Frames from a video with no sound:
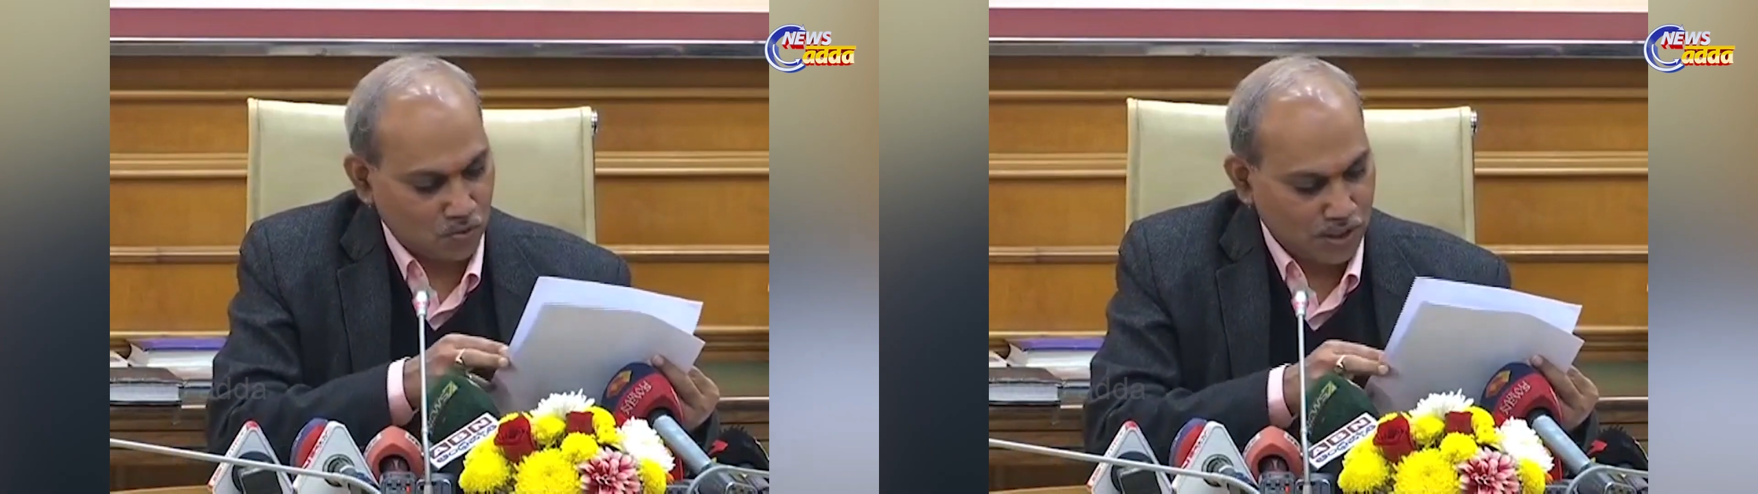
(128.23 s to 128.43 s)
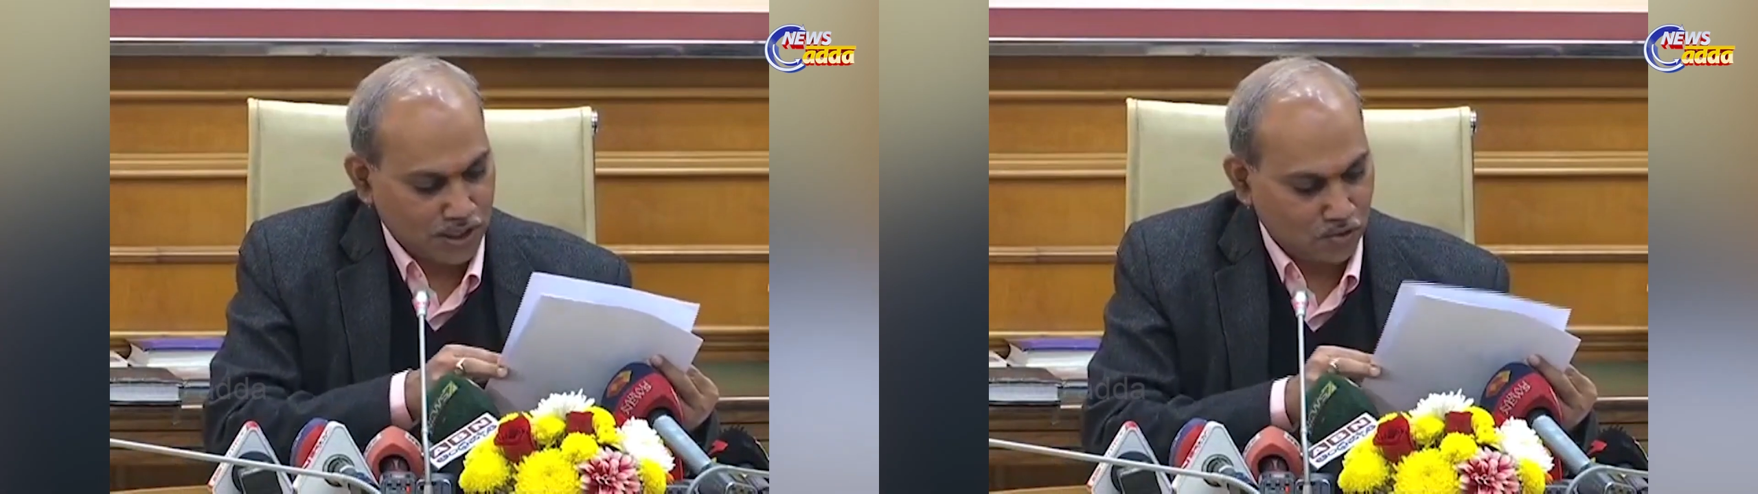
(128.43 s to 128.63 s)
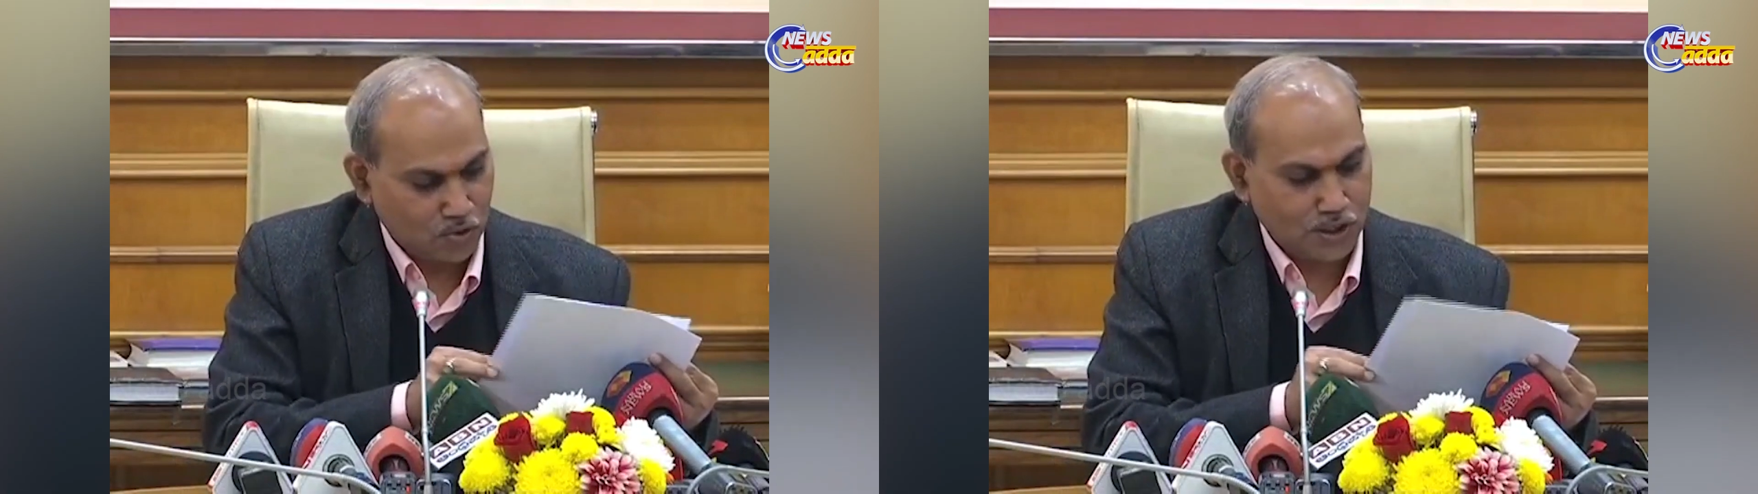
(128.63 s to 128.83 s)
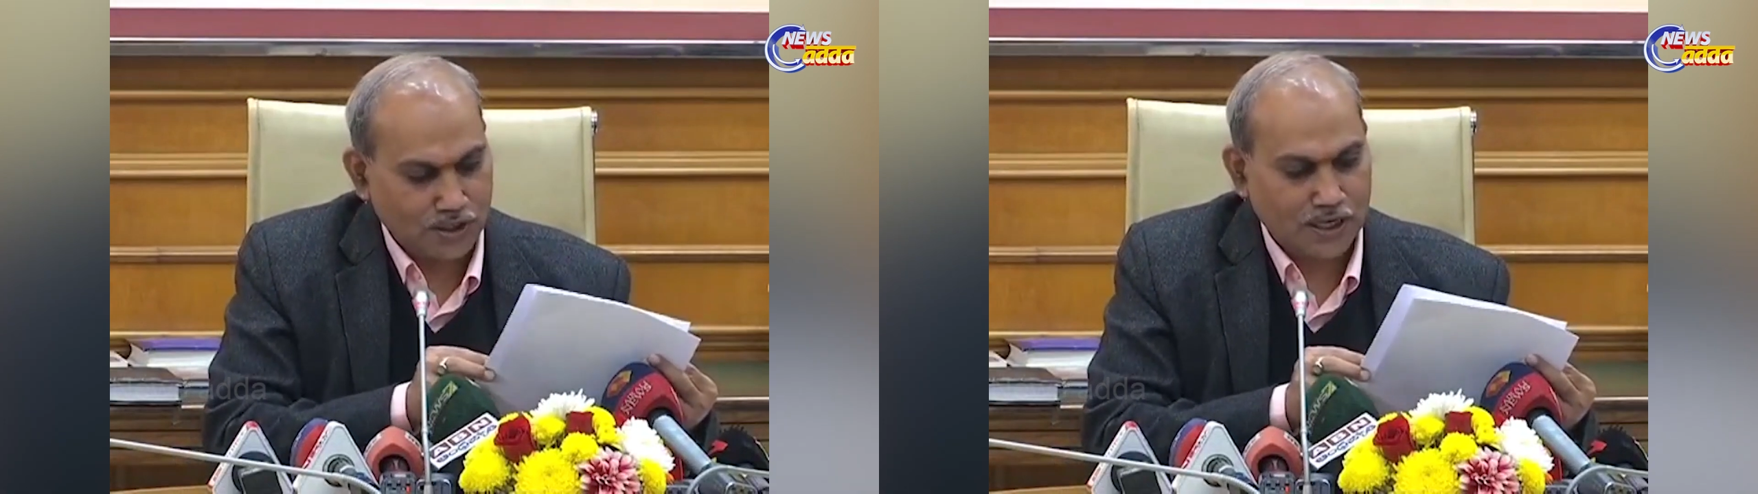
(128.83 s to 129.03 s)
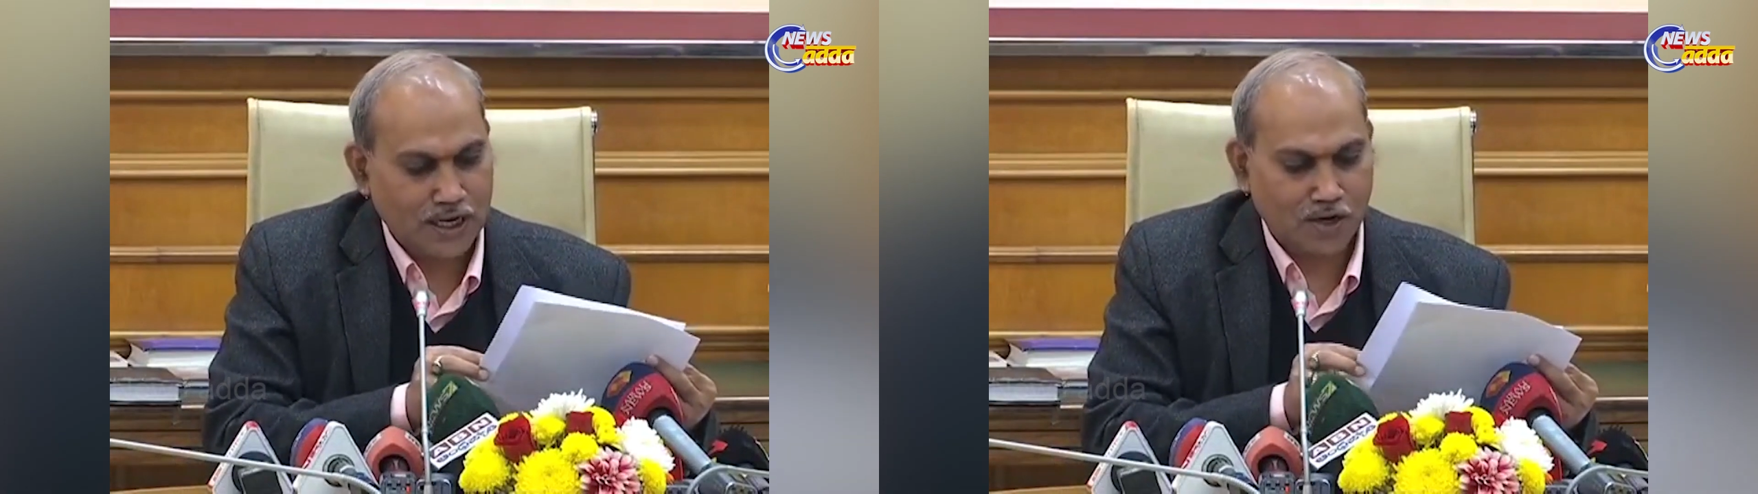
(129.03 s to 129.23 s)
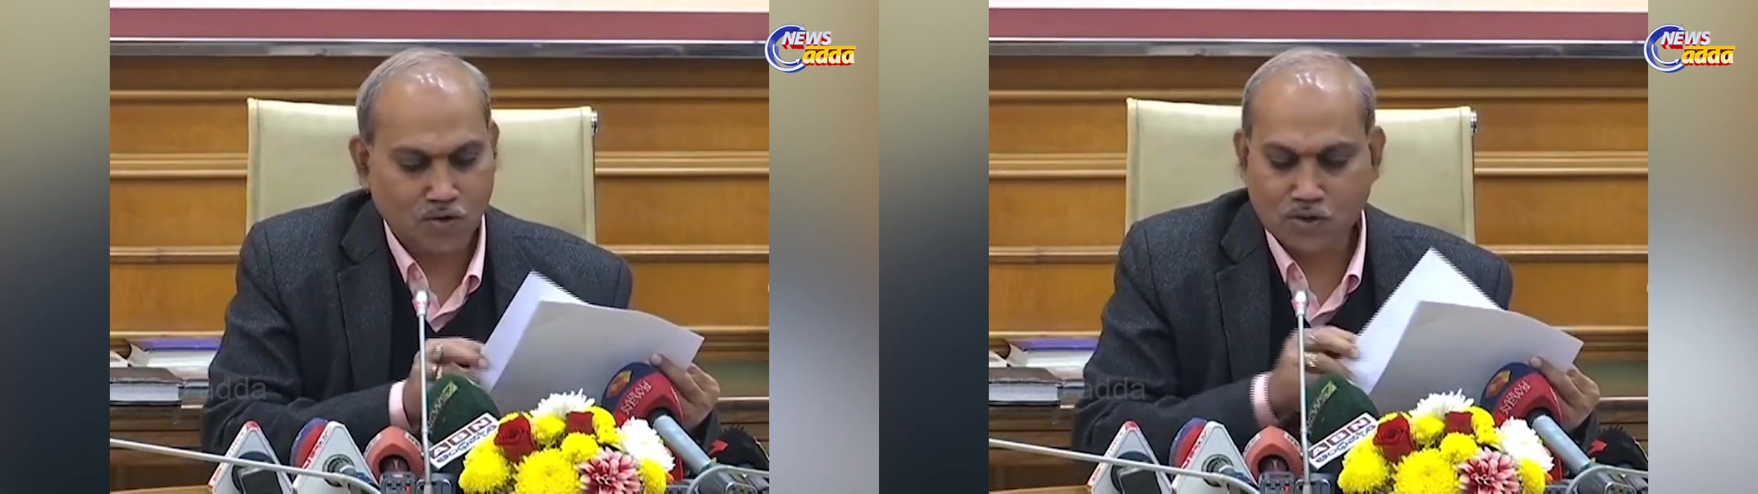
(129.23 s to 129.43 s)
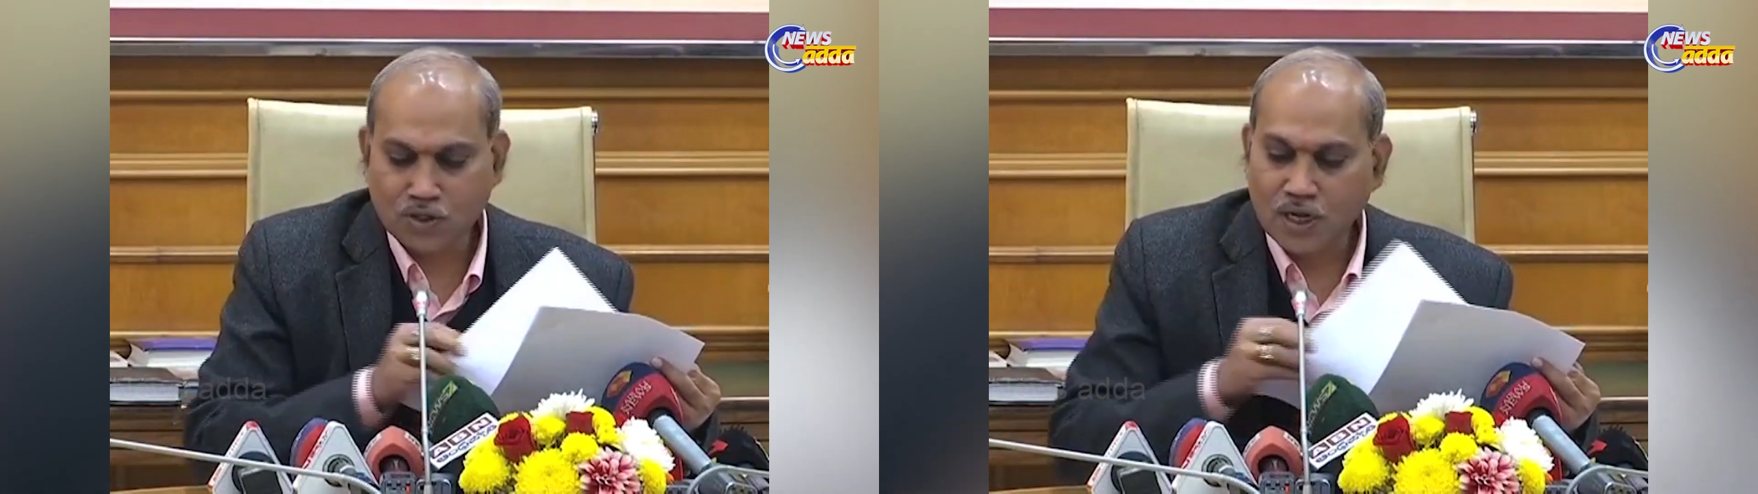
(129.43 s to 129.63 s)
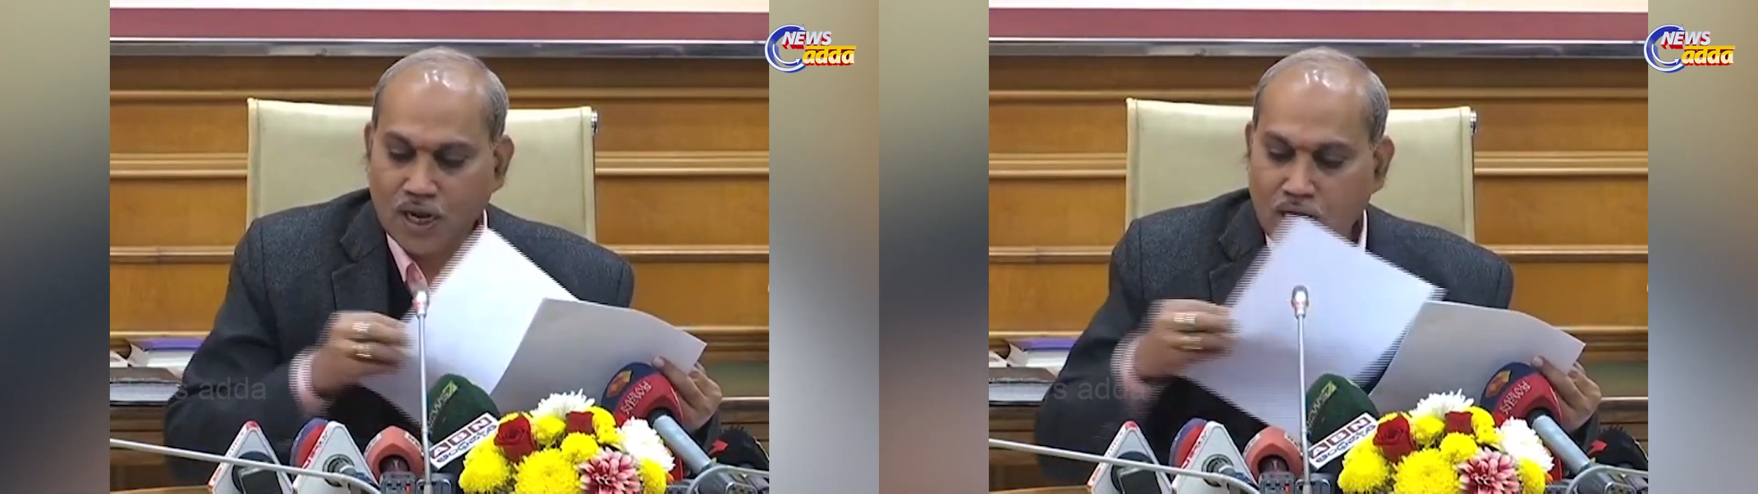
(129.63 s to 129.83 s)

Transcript: So other 23 announced.